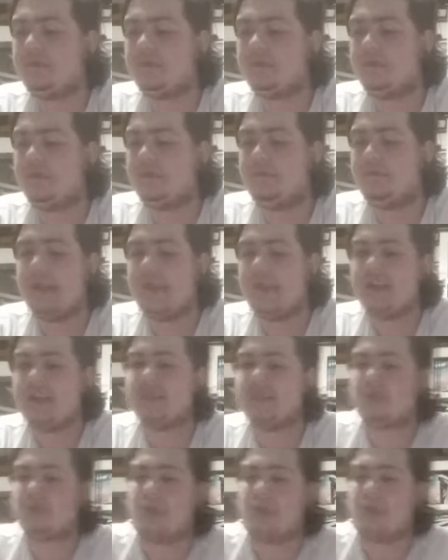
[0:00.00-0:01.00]
the fans
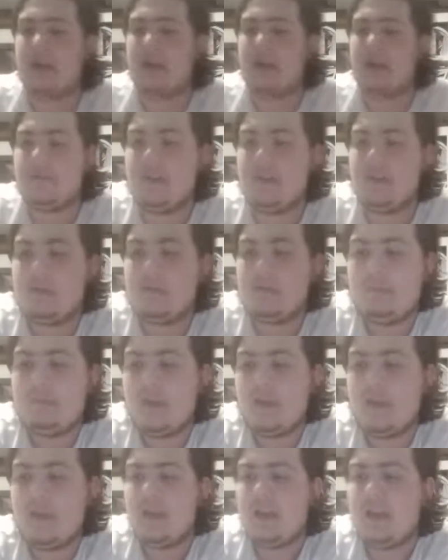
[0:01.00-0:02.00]
drive him
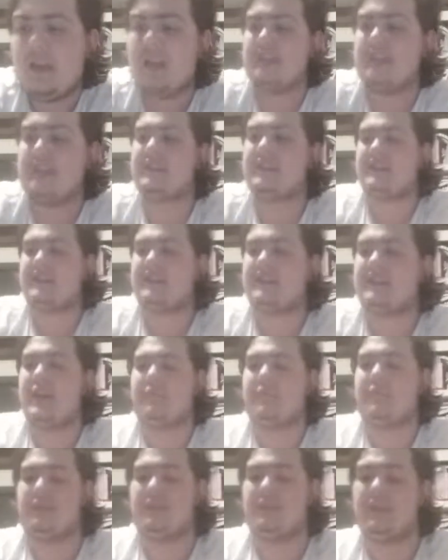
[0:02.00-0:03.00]
and he does
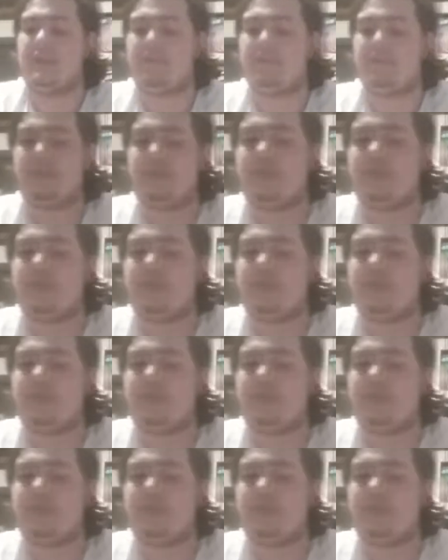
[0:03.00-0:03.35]
everything for the